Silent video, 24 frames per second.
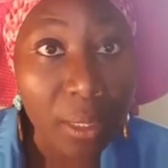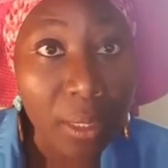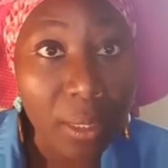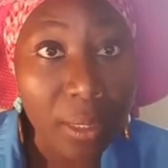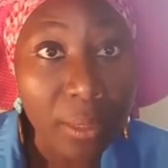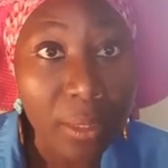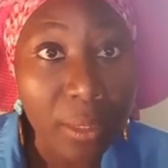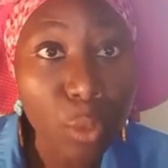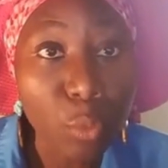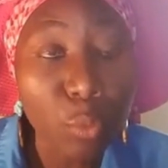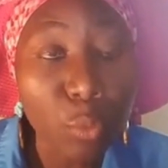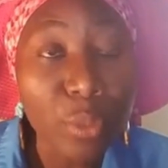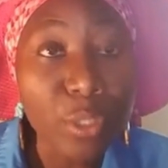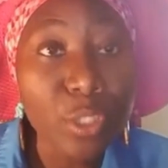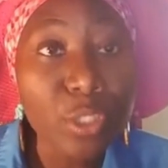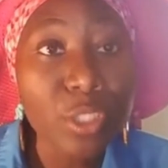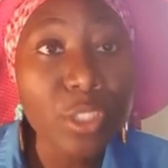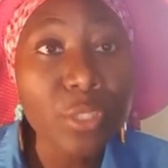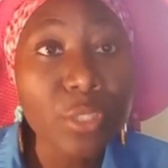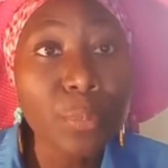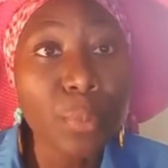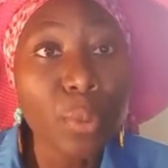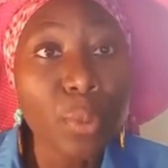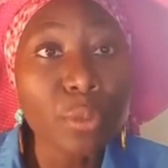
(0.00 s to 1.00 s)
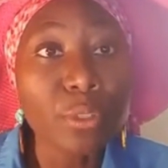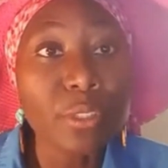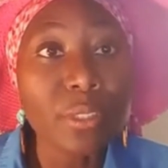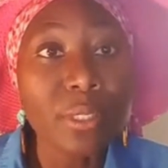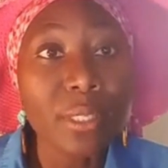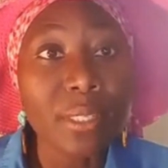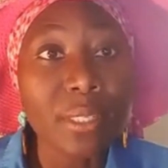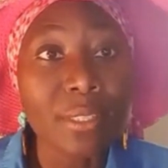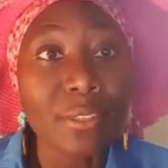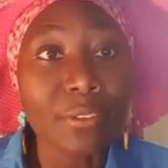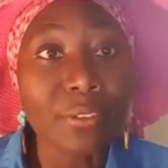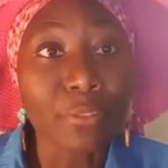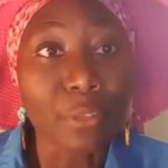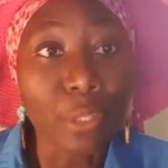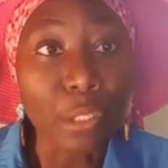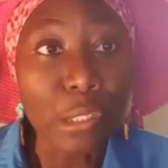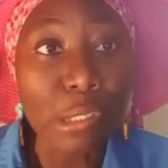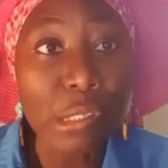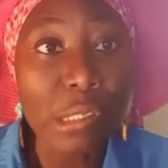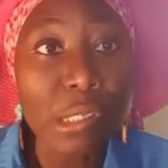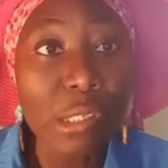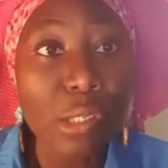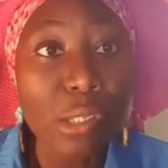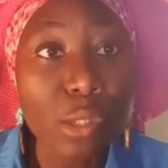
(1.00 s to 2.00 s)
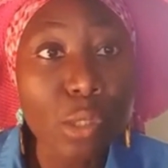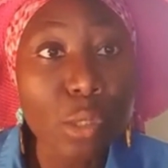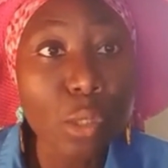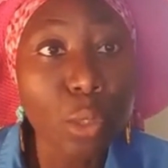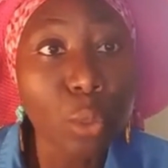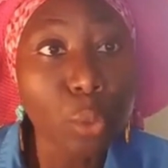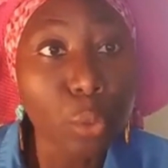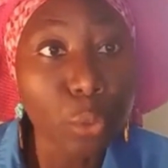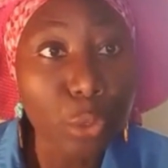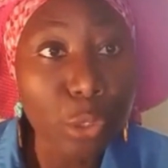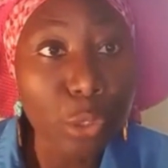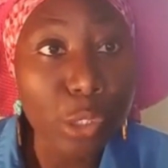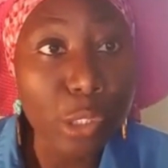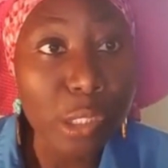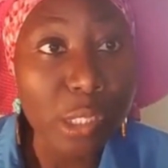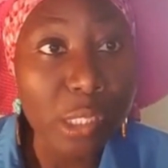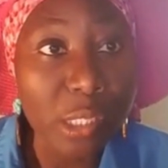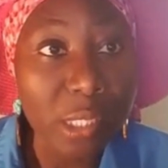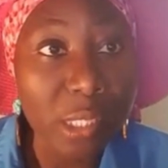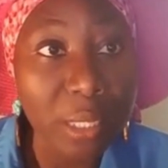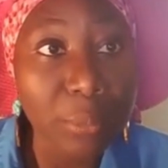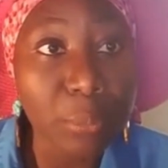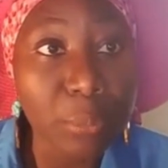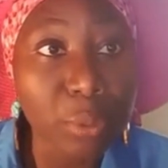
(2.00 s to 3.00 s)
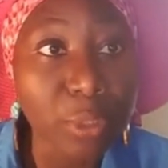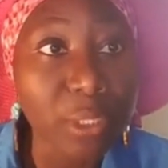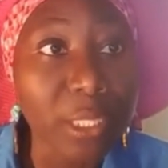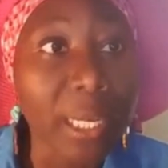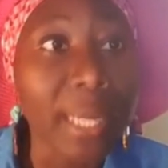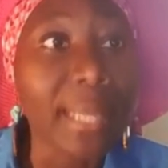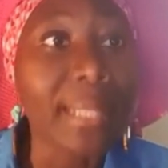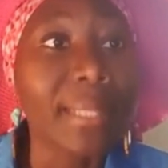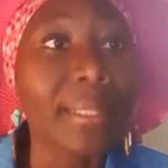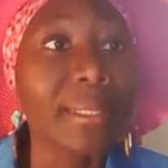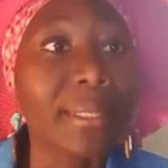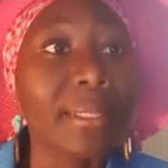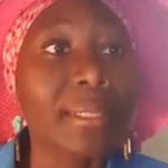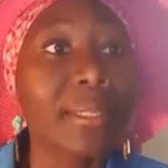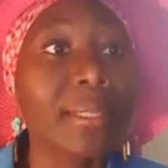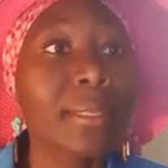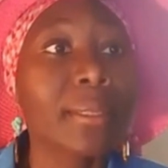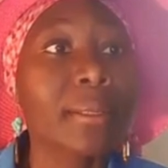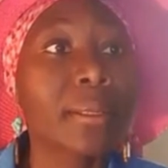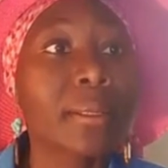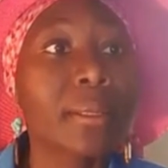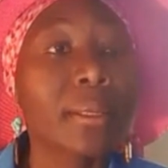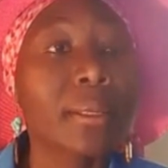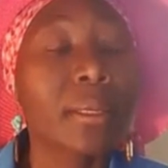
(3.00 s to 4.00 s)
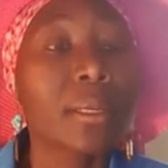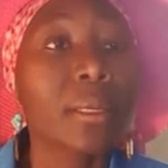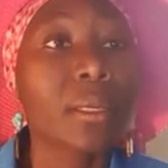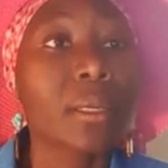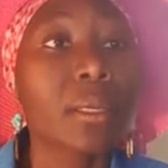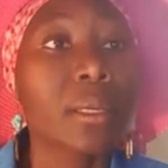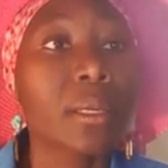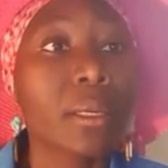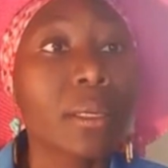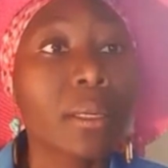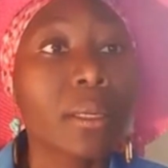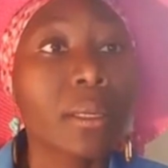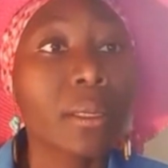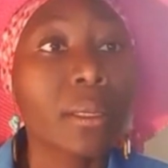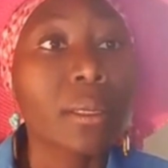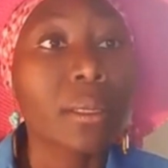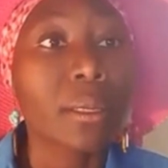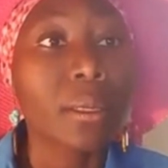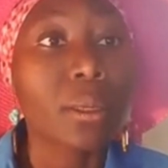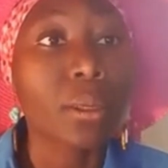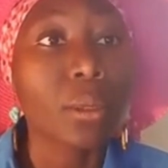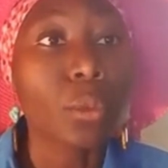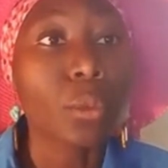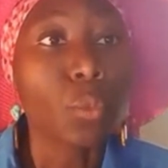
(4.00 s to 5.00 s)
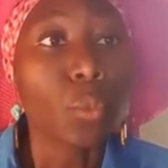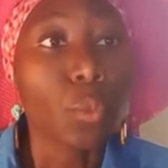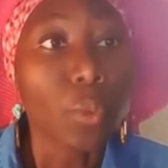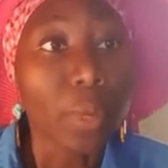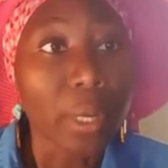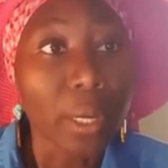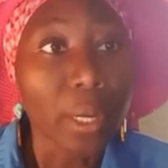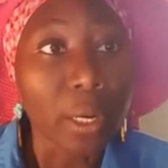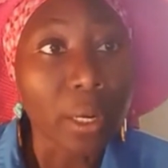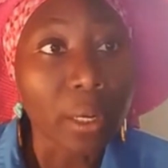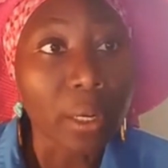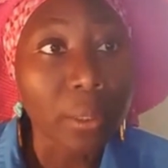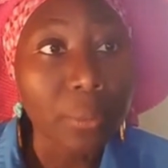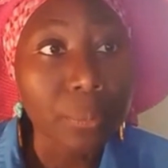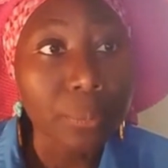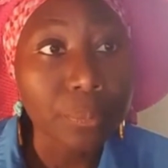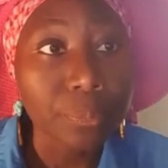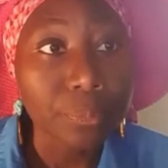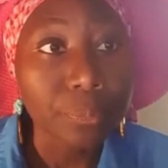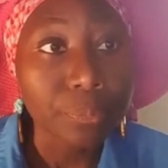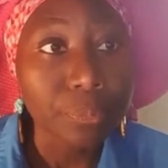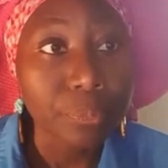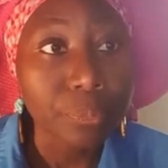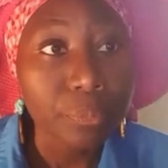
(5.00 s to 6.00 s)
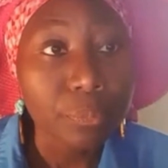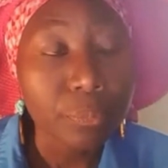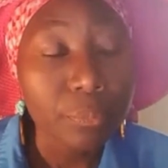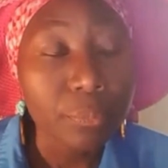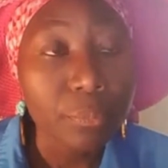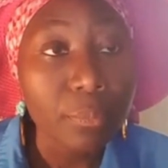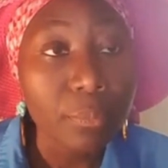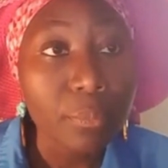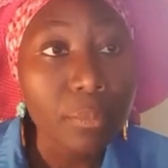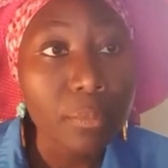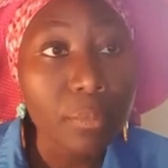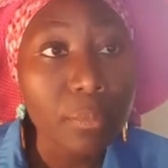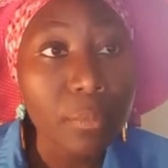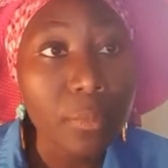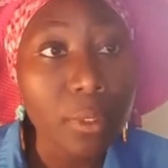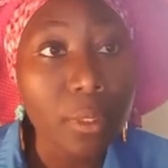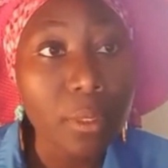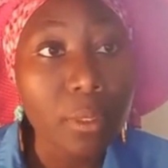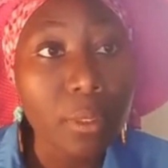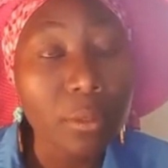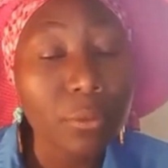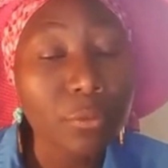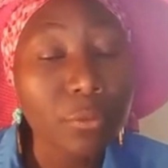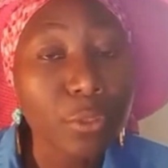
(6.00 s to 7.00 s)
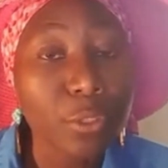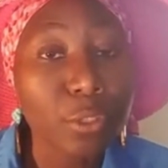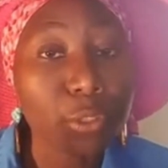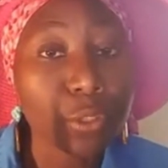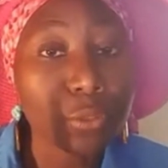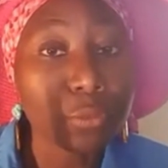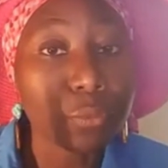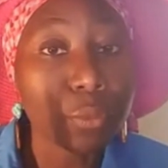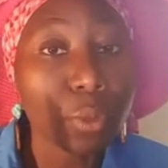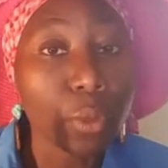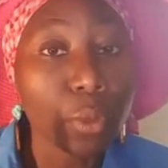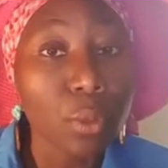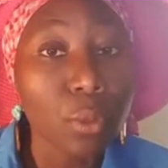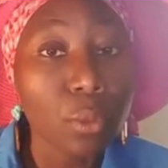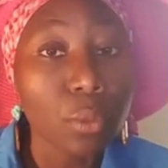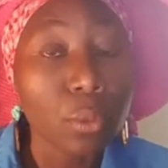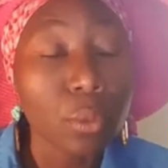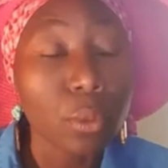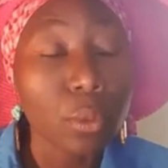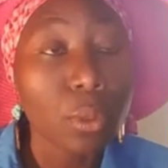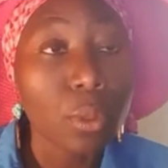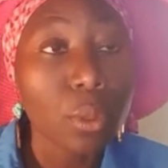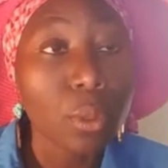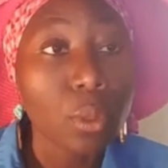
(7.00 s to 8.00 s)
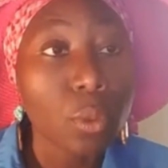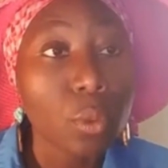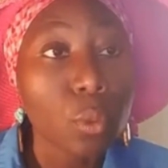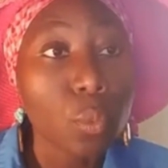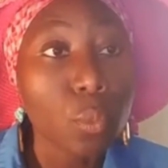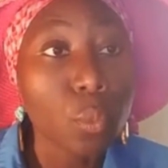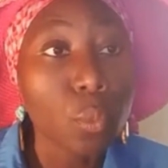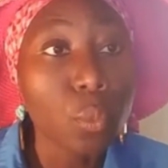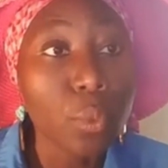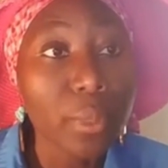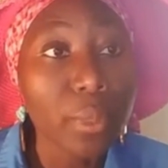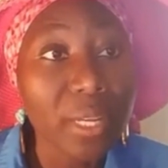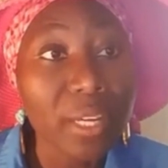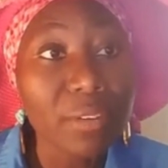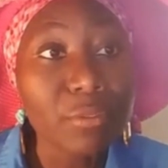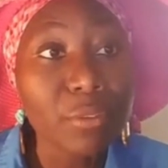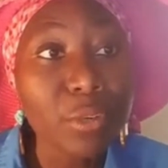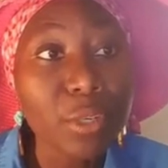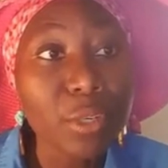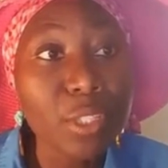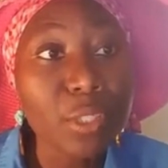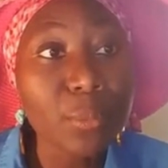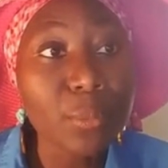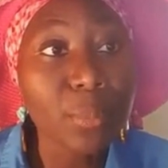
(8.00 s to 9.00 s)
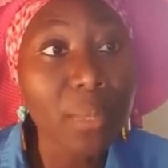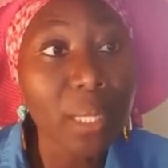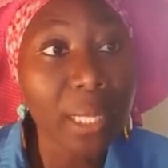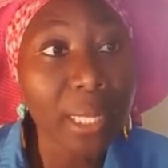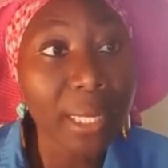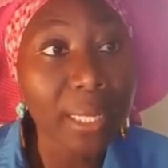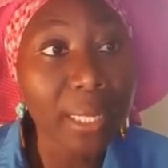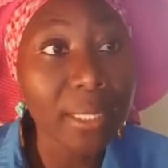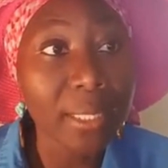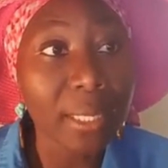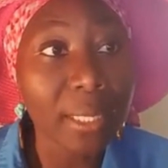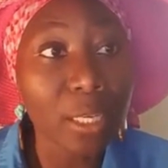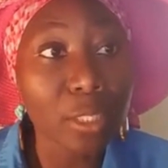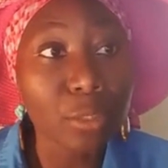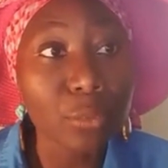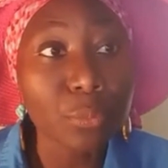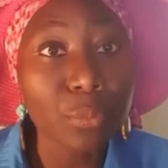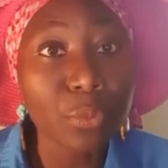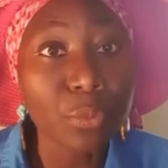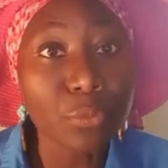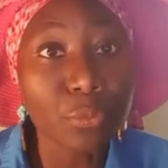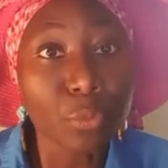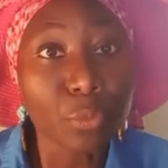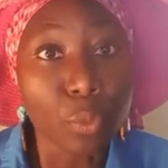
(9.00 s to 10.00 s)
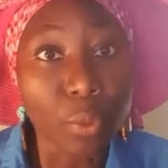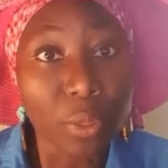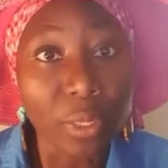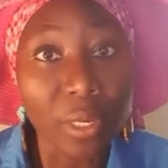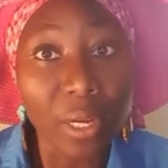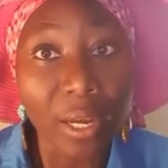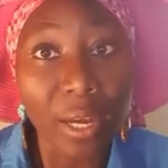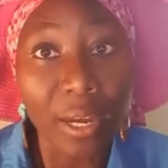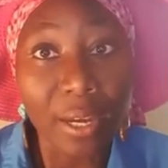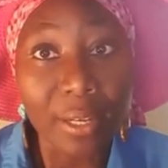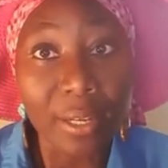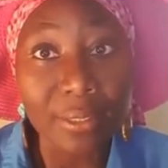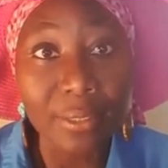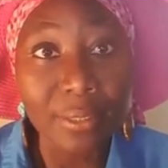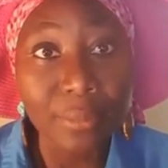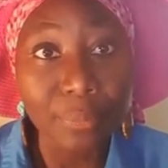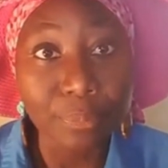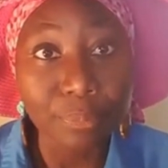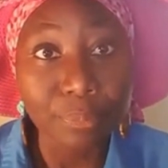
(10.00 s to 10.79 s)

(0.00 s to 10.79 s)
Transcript: The questions posed in the first solutions table dialogue were, first of all, whatever is playing out before us,